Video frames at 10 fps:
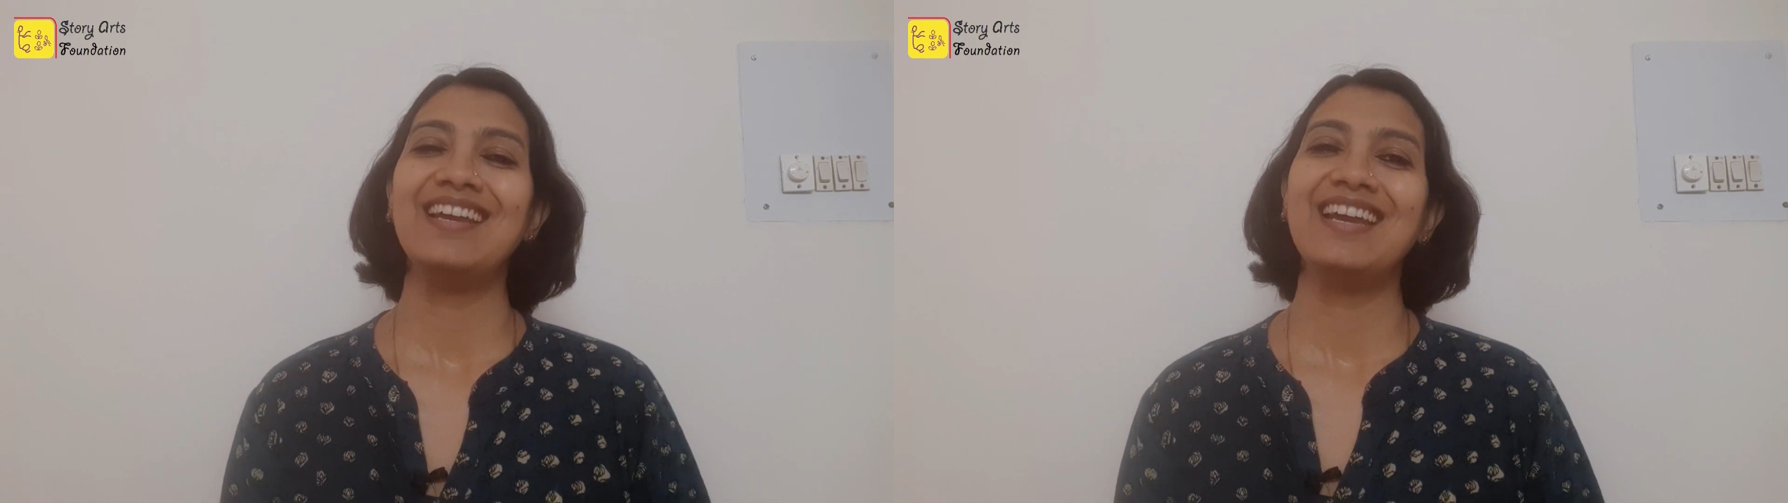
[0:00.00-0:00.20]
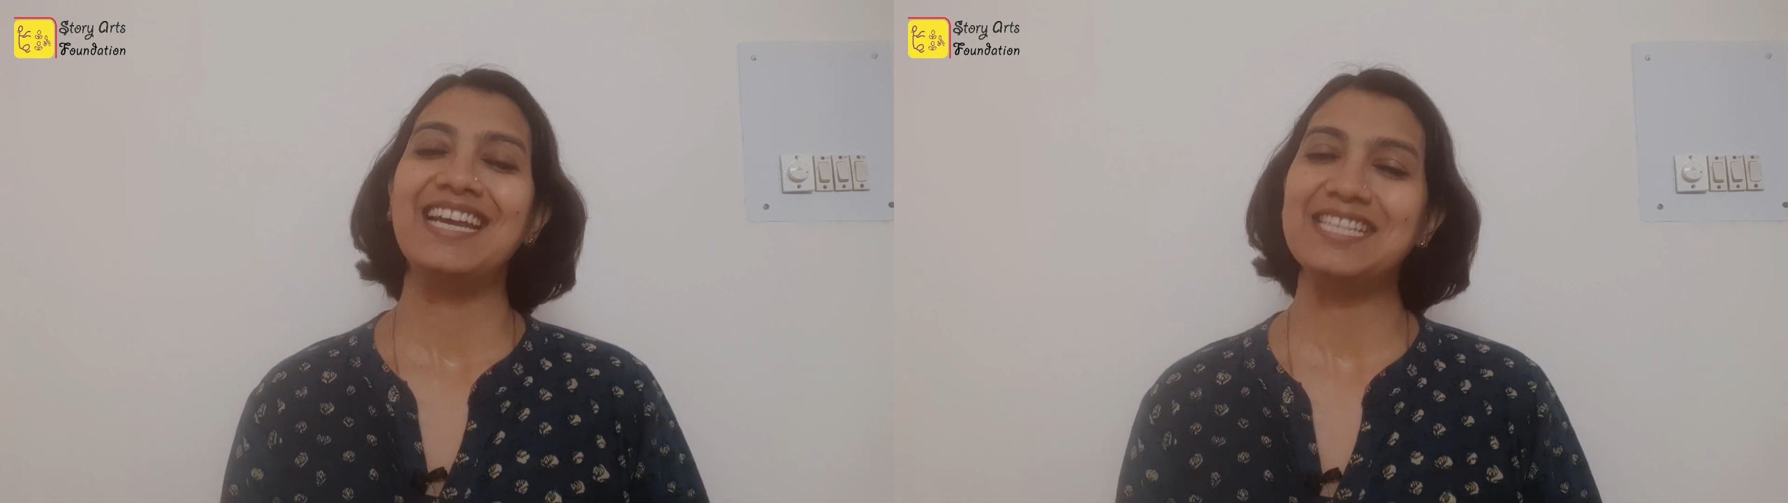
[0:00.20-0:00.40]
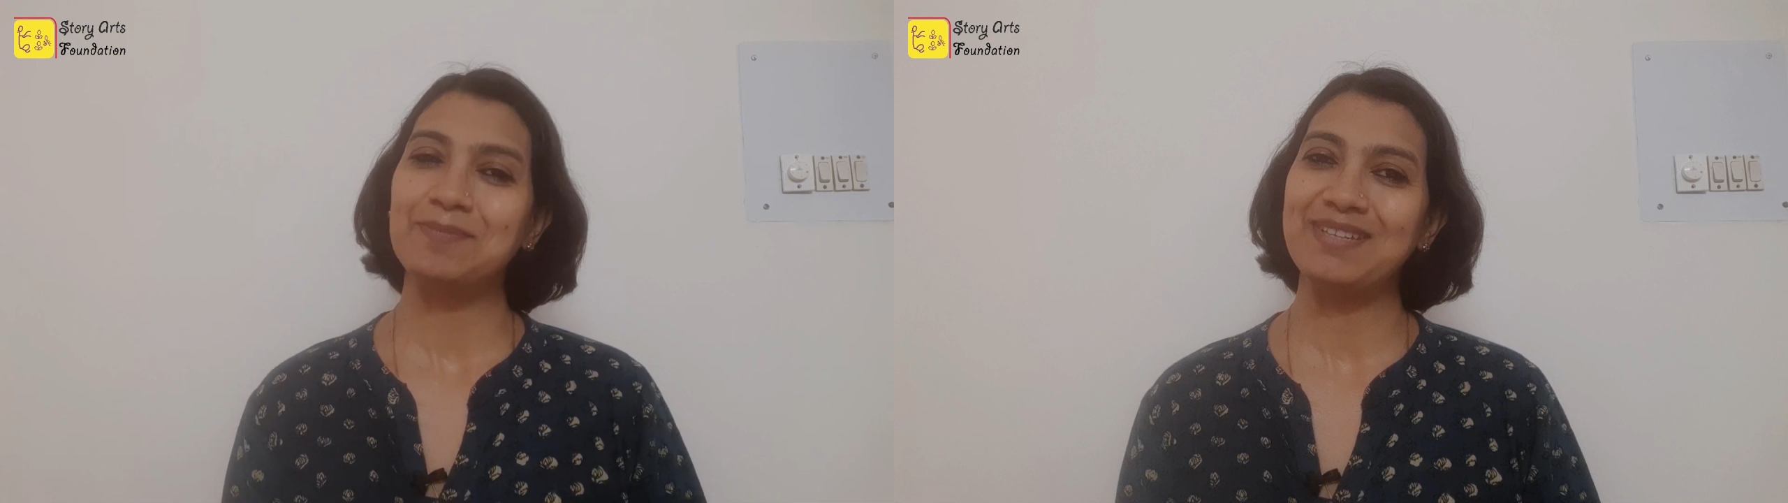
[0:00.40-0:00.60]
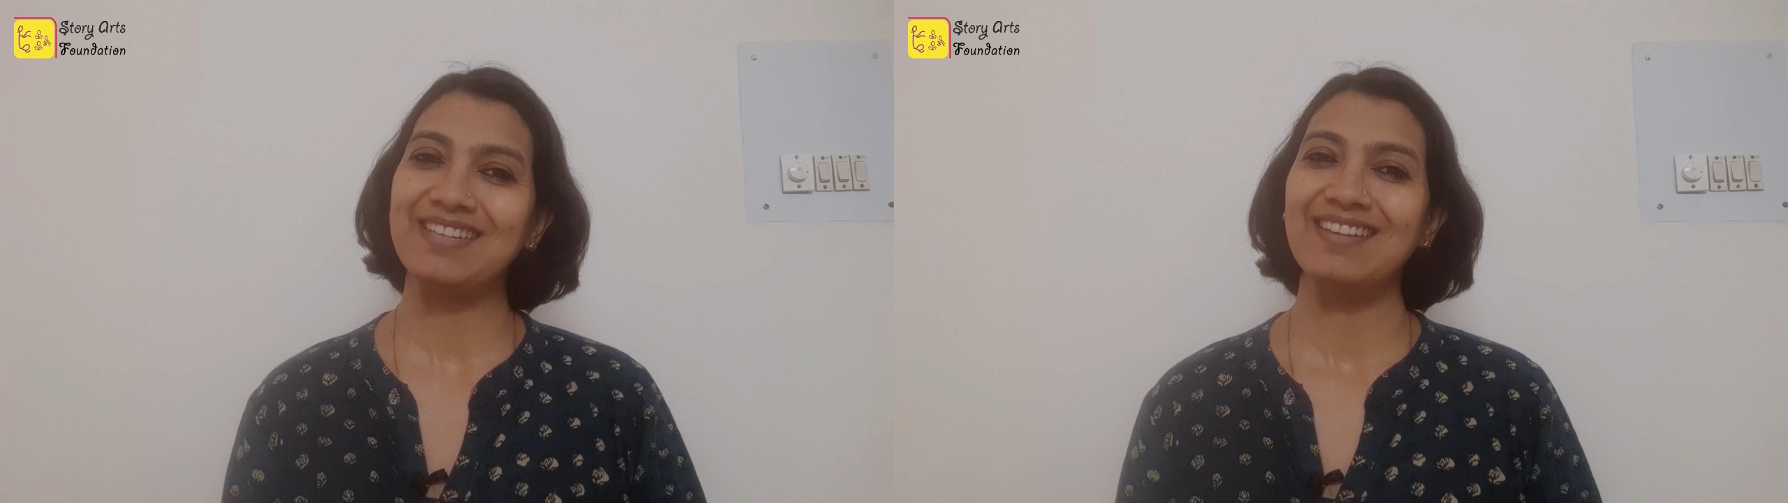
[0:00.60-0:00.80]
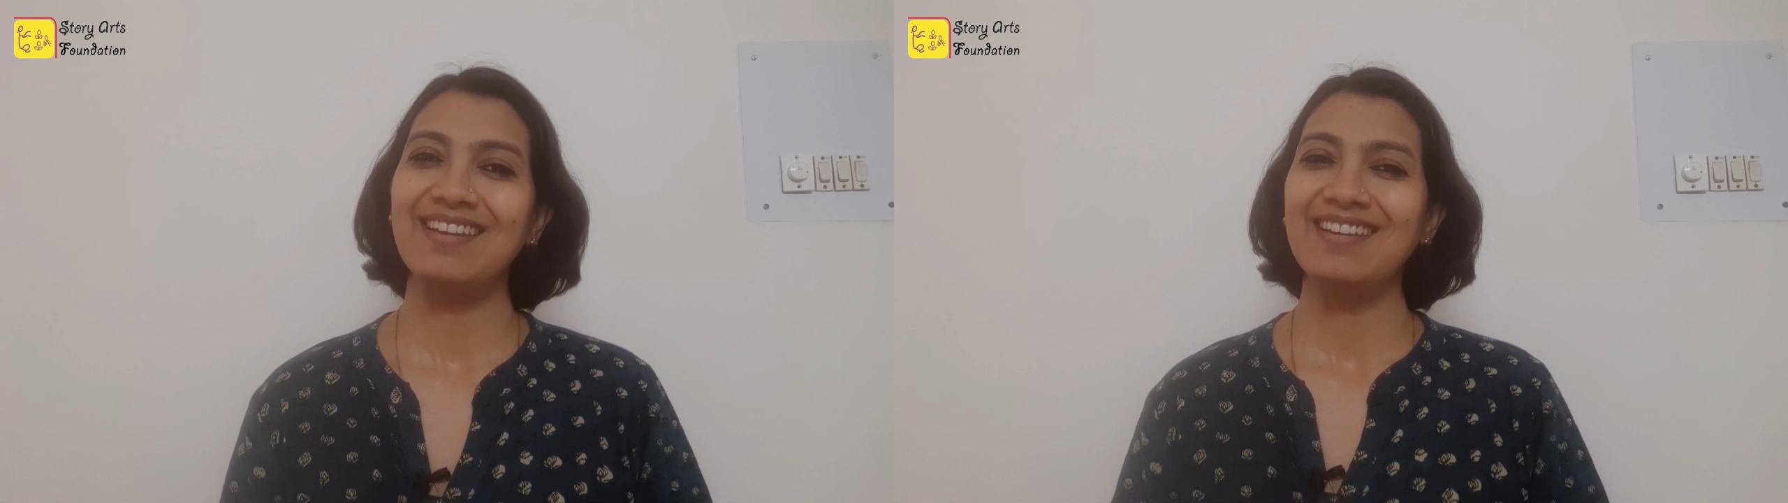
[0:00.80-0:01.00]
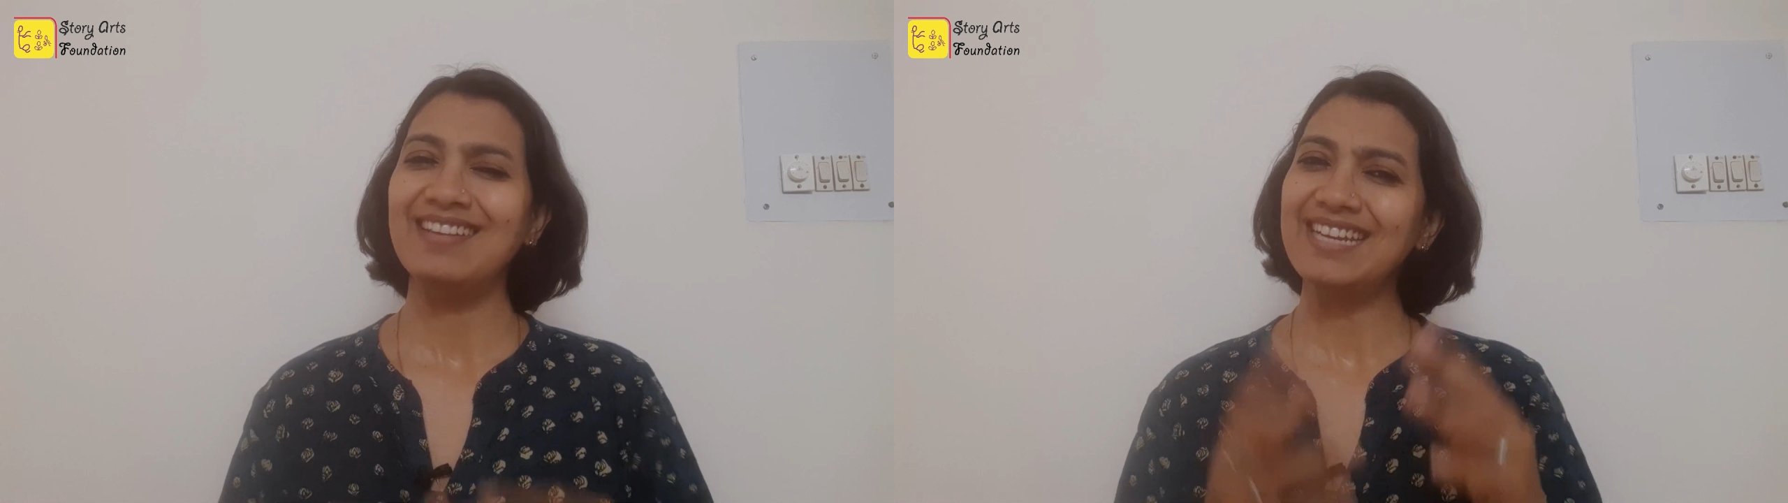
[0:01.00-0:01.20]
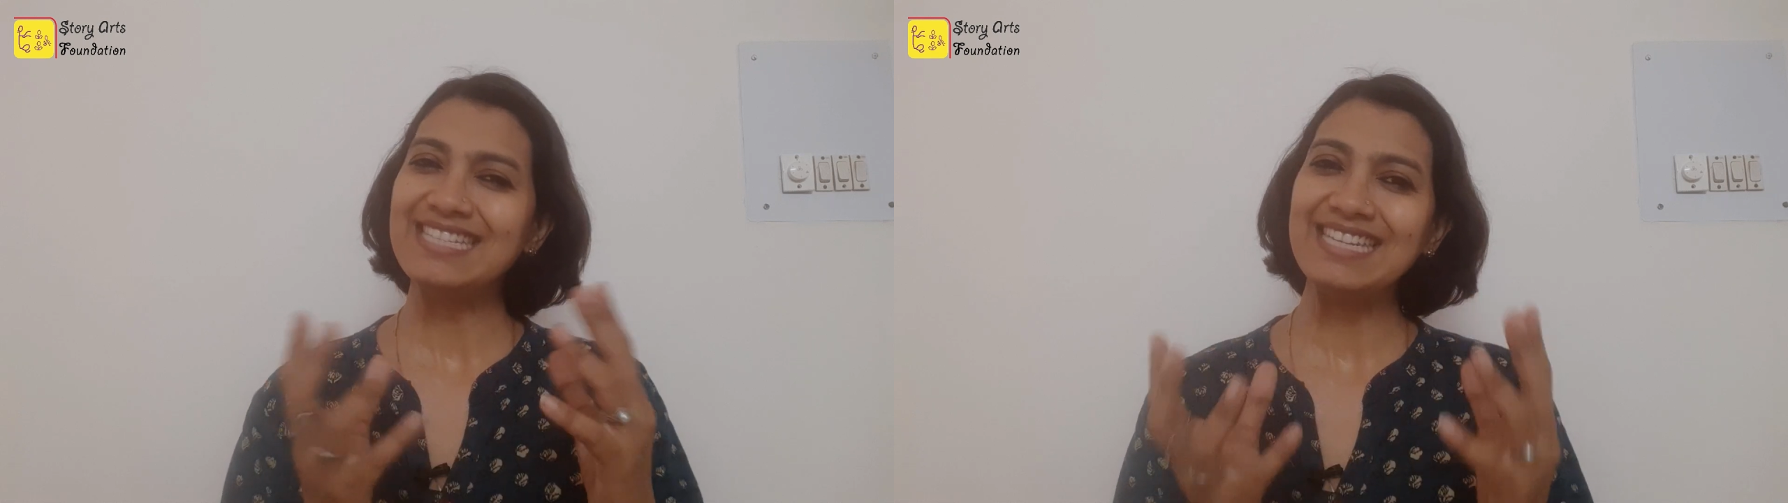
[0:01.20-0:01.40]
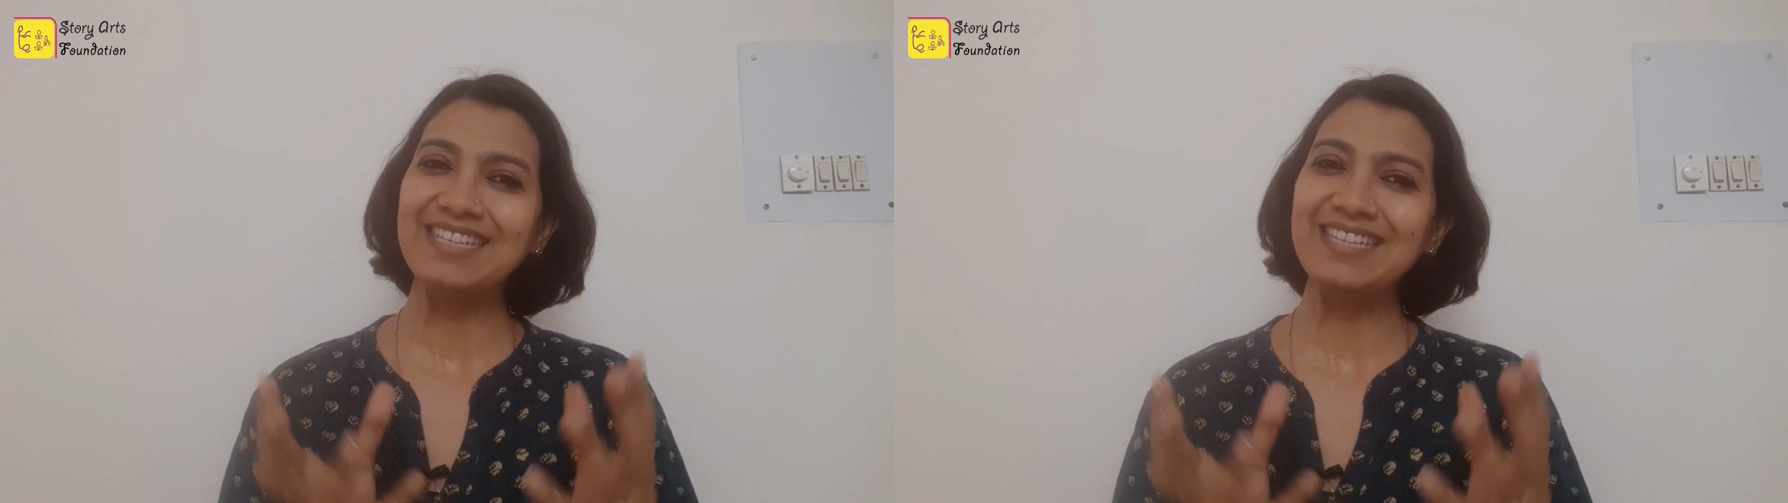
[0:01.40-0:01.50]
has been nicely